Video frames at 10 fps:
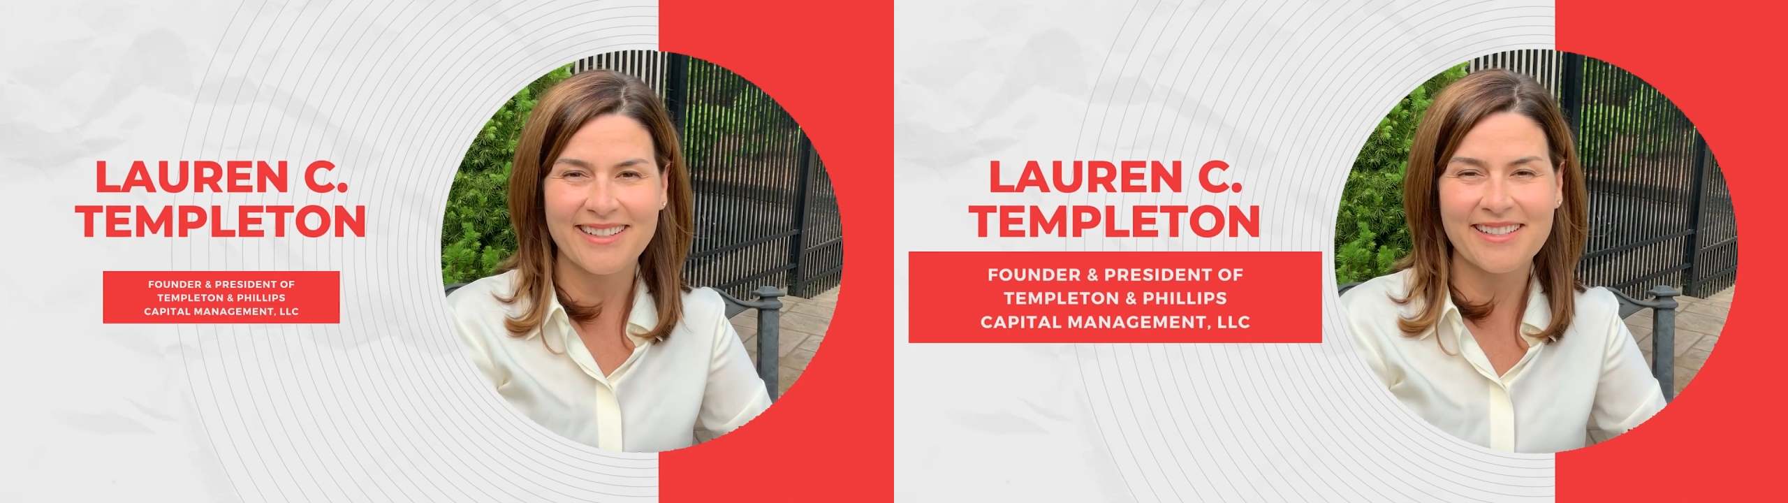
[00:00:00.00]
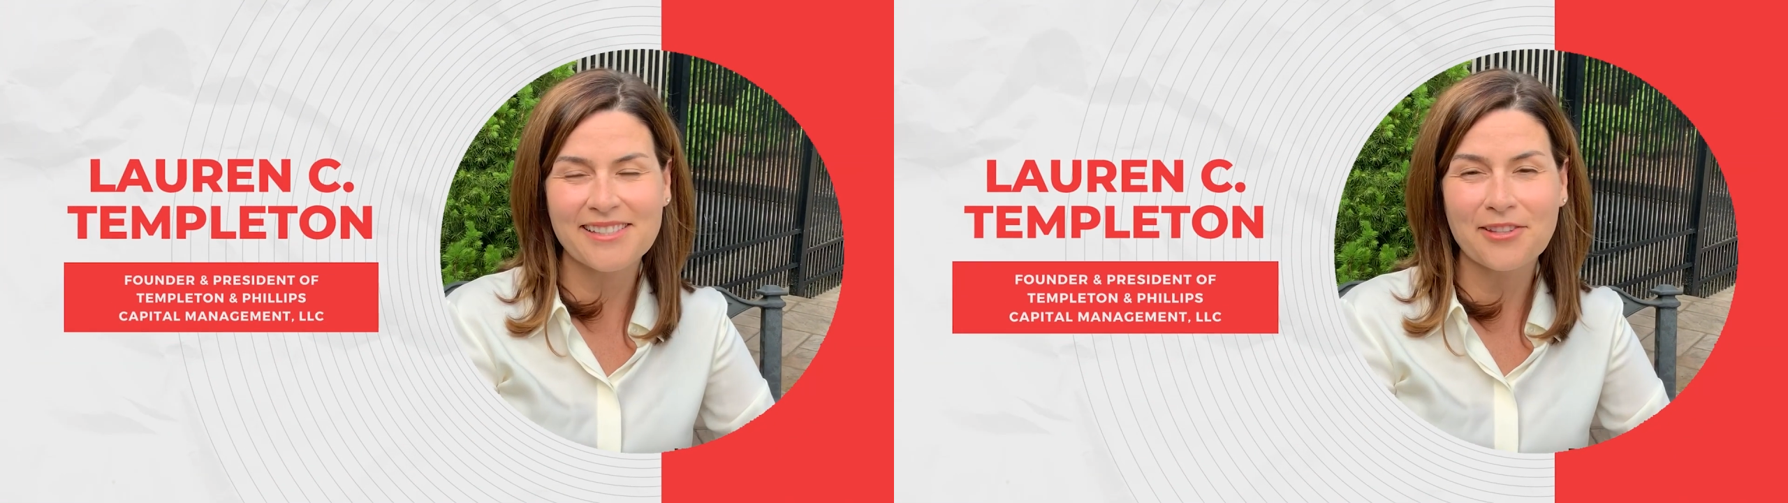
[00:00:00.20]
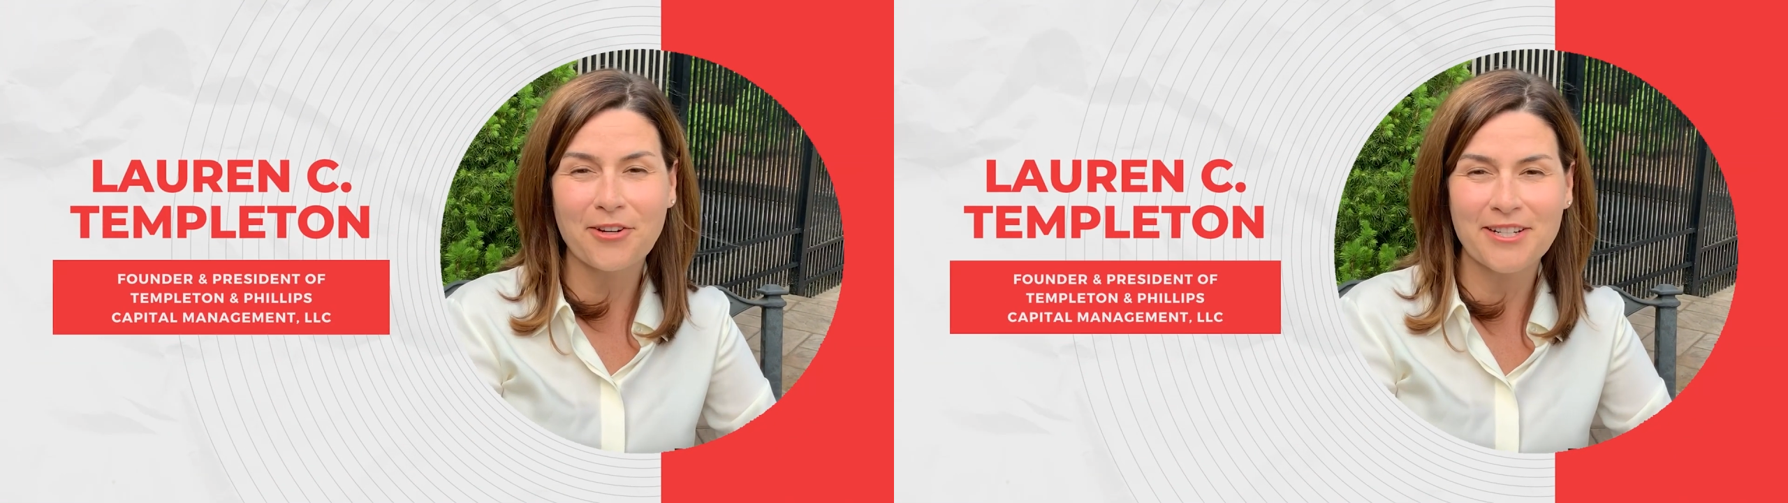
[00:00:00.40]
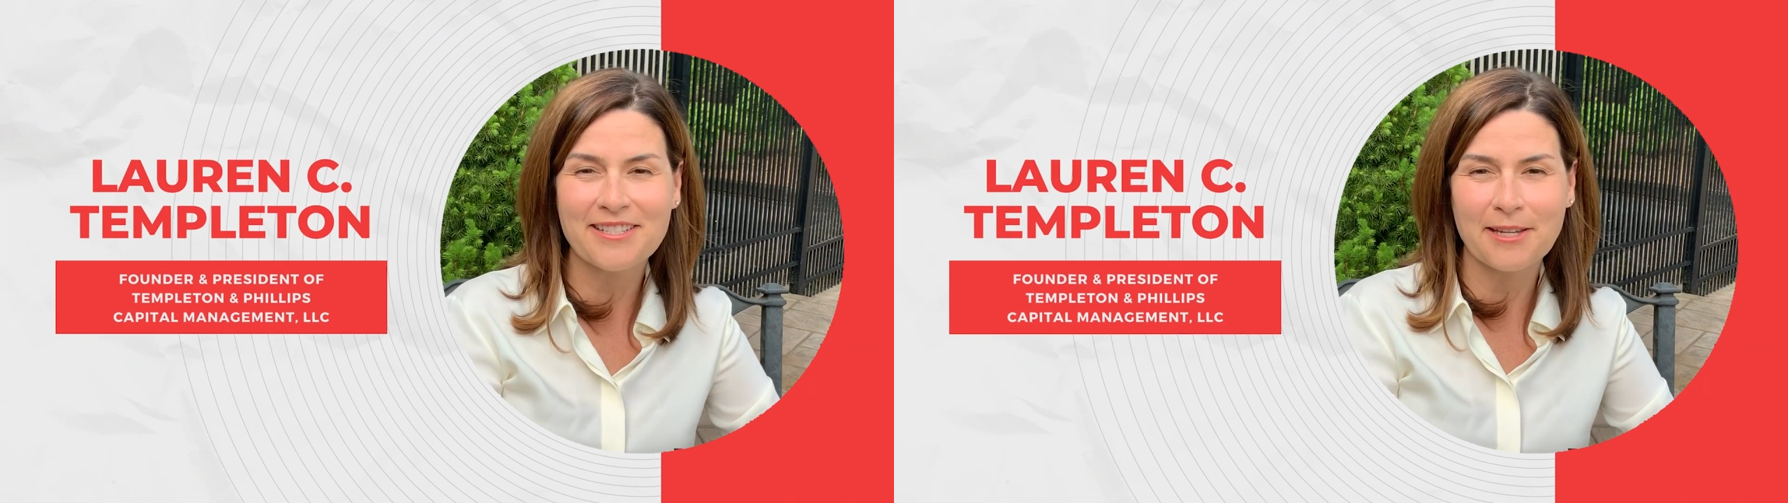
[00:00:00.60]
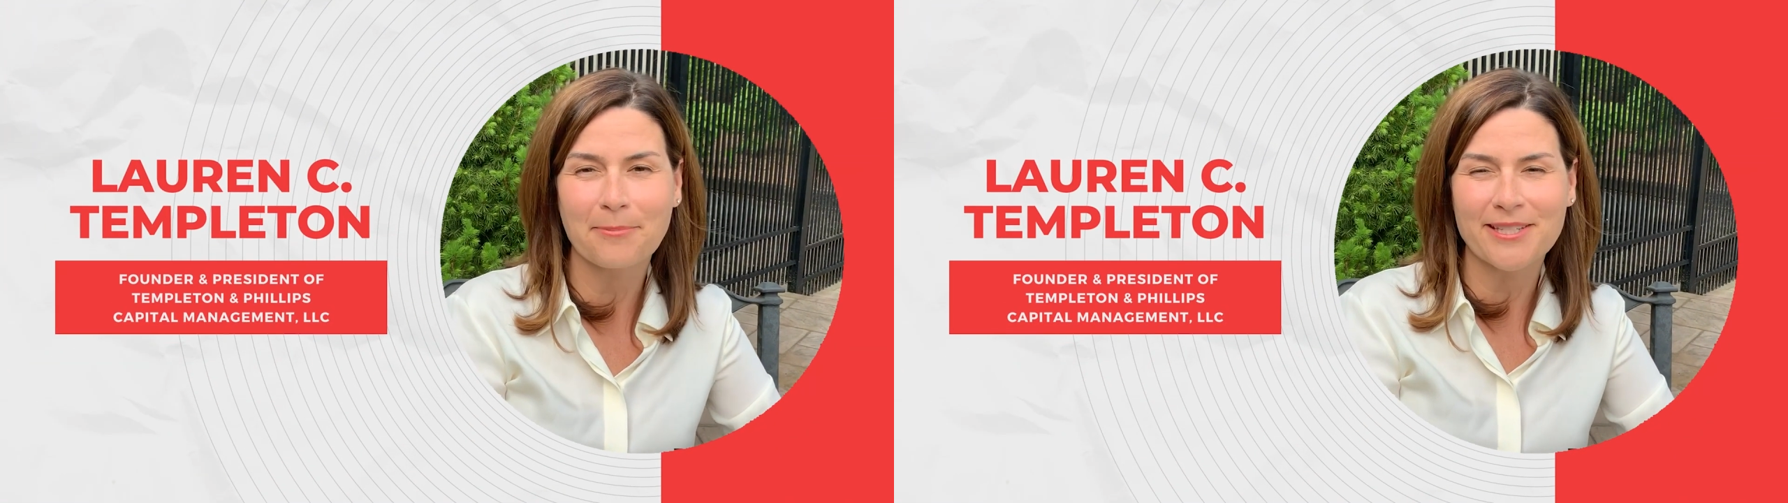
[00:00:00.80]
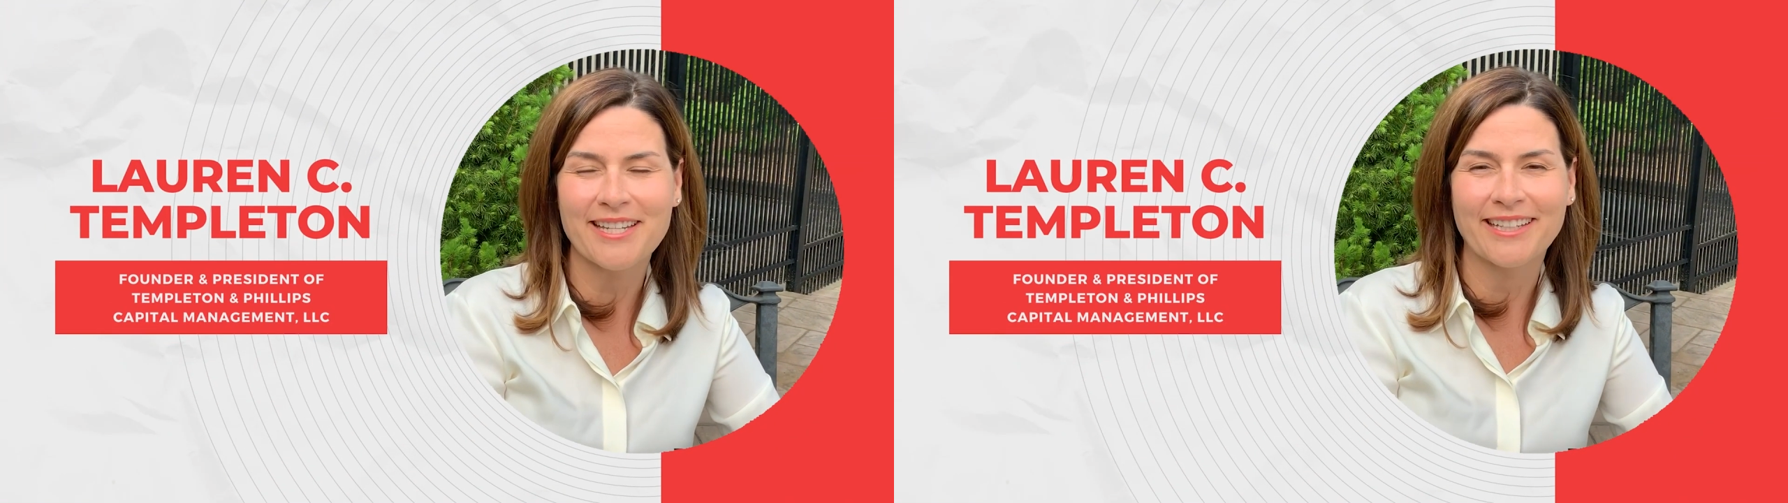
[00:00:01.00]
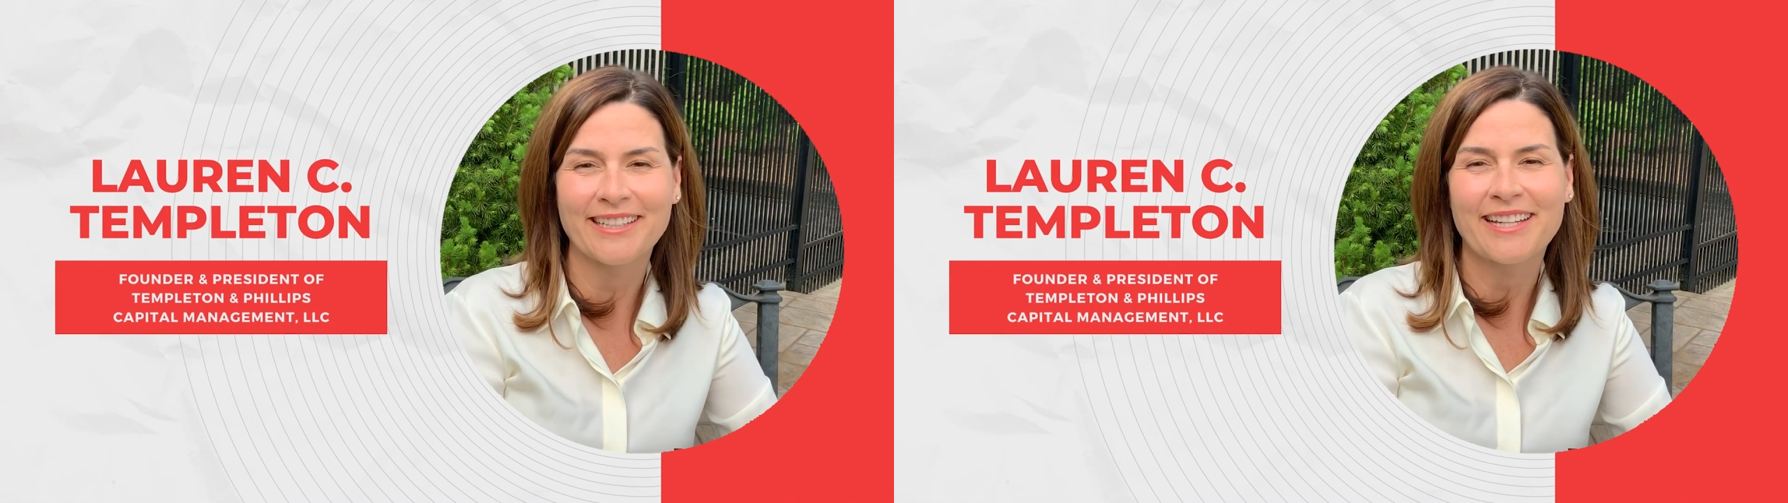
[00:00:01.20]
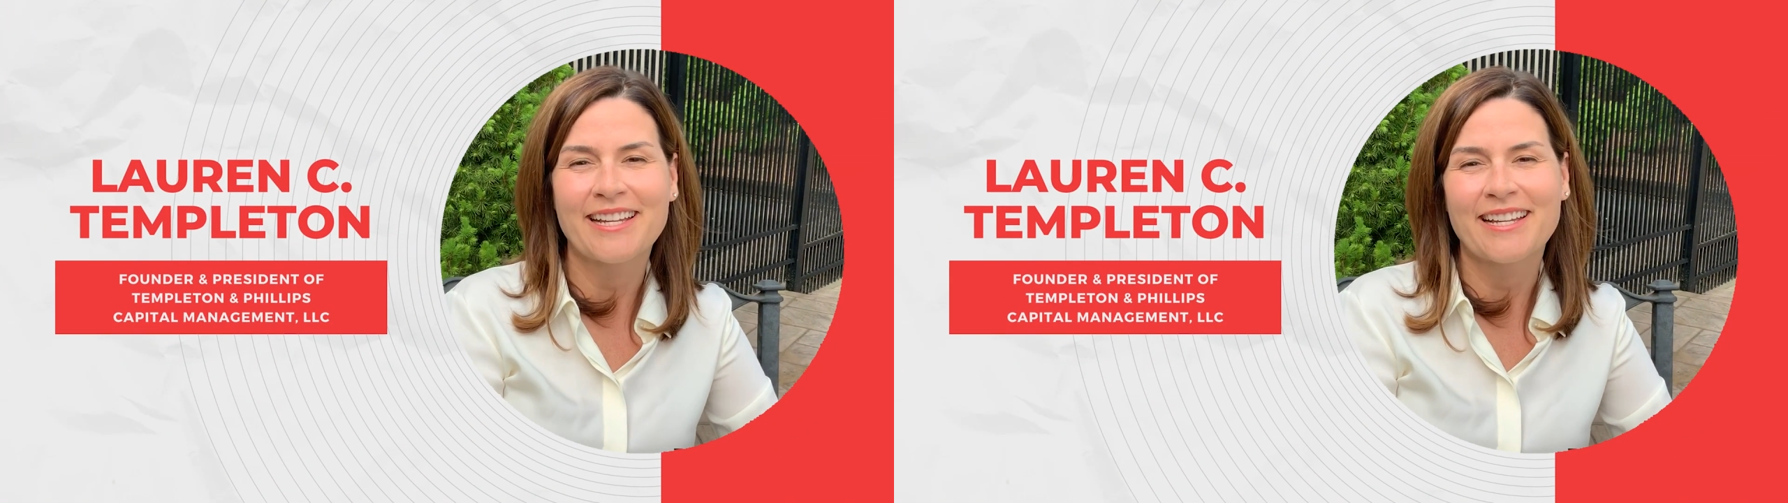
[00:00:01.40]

it's John Templeton.